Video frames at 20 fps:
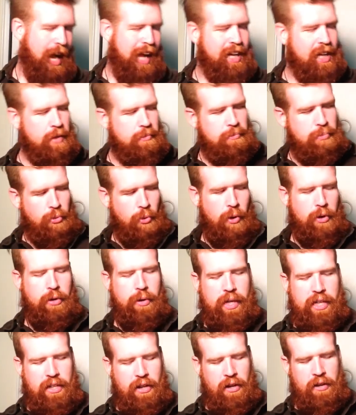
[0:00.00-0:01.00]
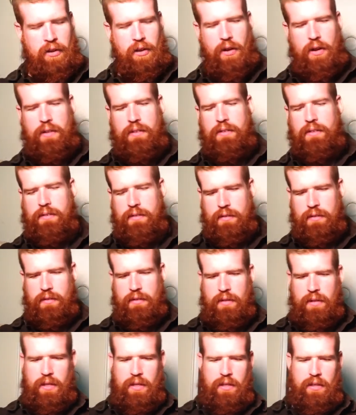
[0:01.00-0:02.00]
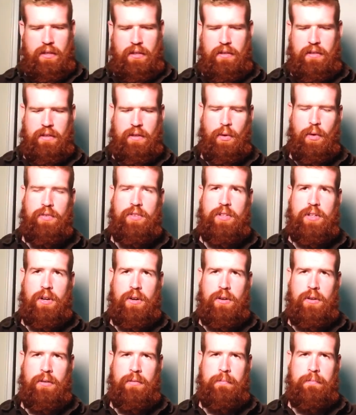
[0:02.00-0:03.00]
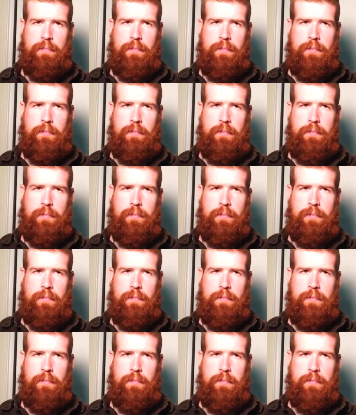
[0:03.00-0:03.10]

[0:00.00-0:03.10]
Any embroidery done on the over kirtle